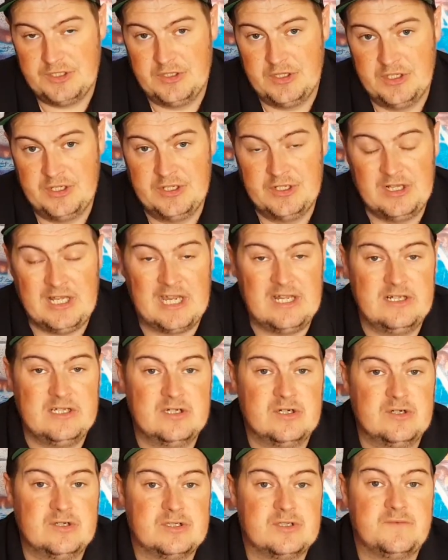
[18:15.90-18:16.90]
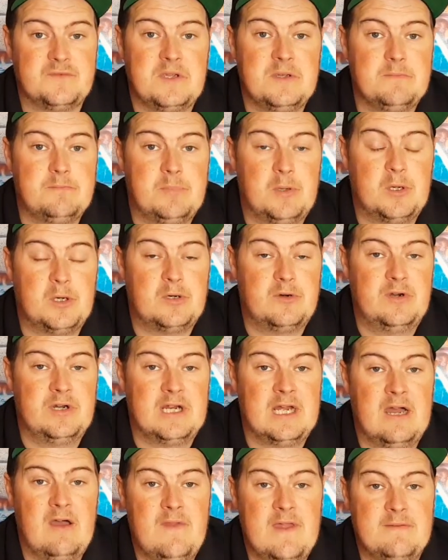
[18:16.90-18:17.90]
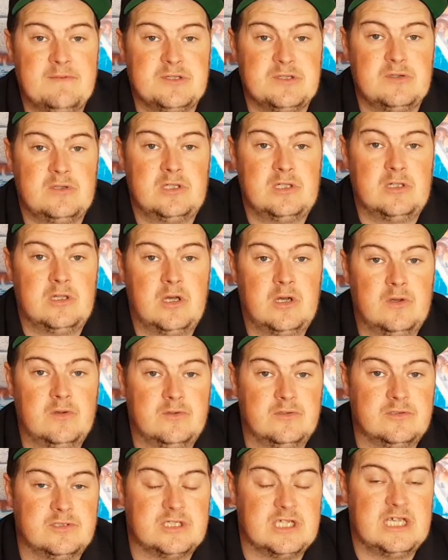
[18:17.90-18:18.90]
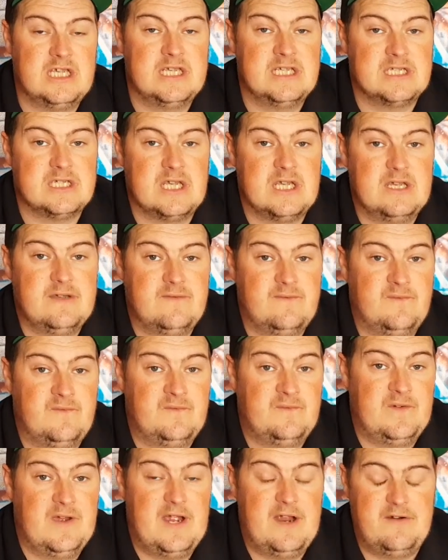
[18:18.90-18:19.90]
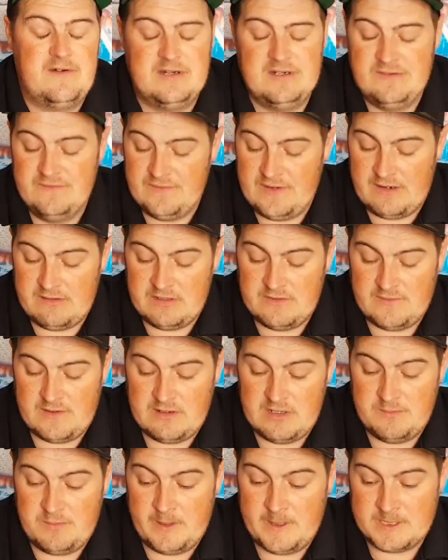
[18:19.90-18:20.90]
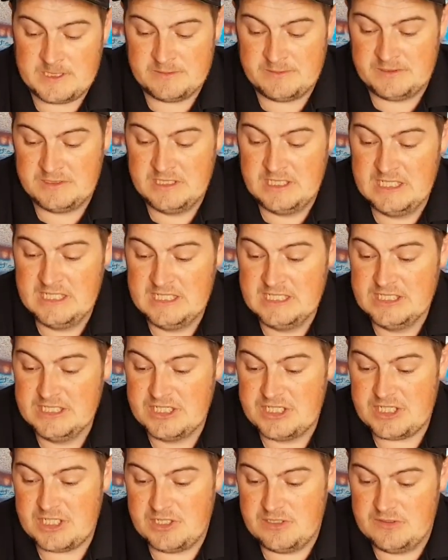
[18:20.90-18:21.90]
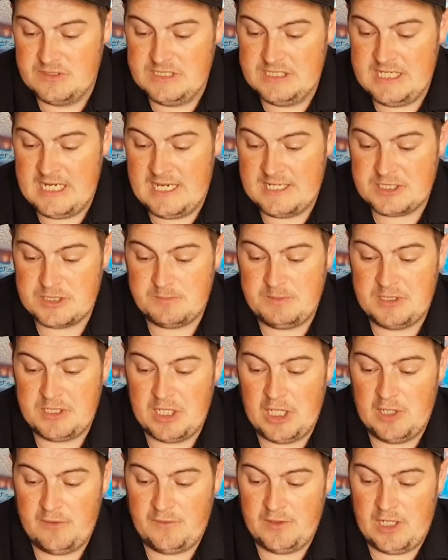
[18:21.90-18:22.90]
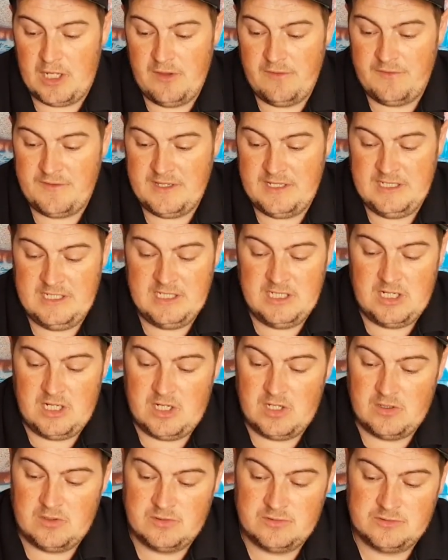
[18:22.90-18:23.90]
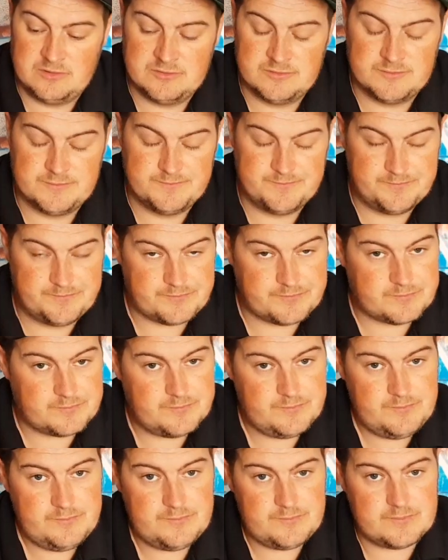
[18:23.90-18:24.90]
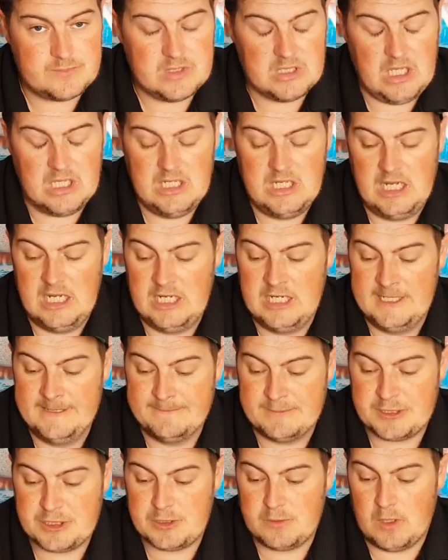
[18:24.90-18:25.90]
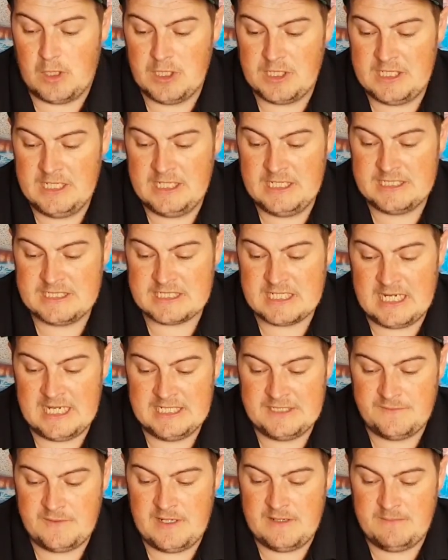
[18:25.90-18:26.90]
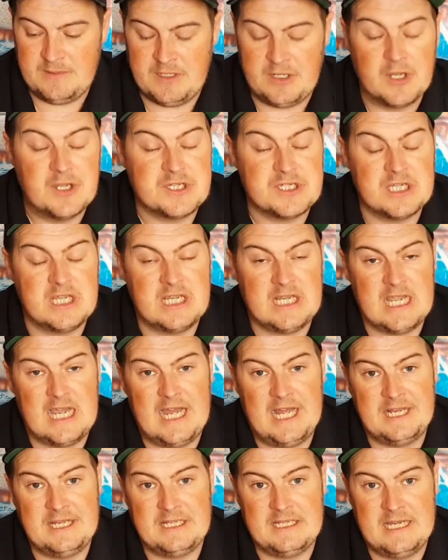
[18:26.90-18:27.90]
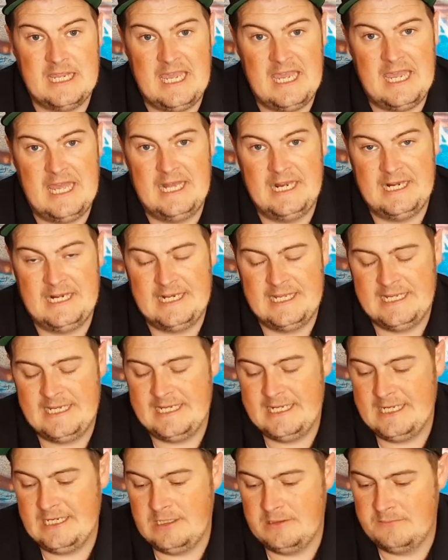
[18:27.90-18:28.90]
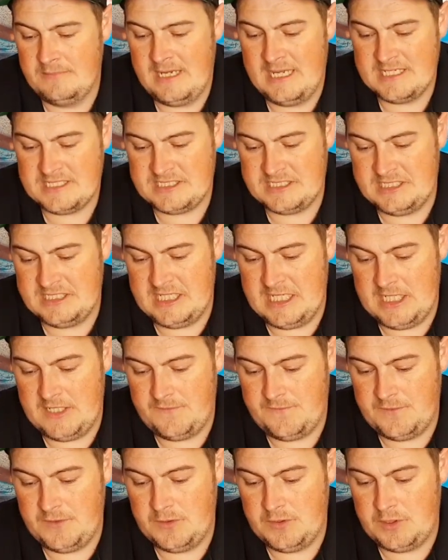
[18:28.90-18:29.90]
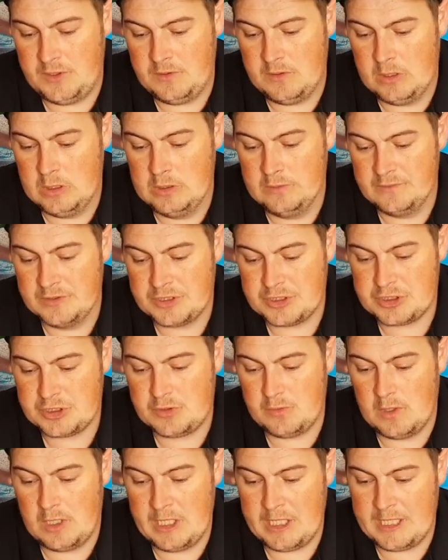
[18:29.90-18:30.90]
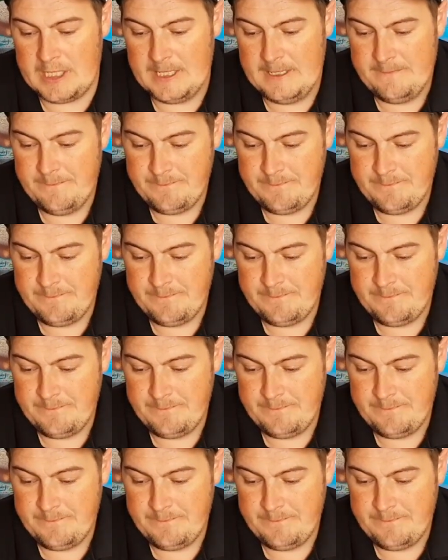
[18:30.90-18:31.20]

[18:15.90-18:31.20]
the likelihood of it pouring out them two little holes is very possible. So yeah, just be careful on the whole squonking side of it, because it can get a little messy if you do over squonk.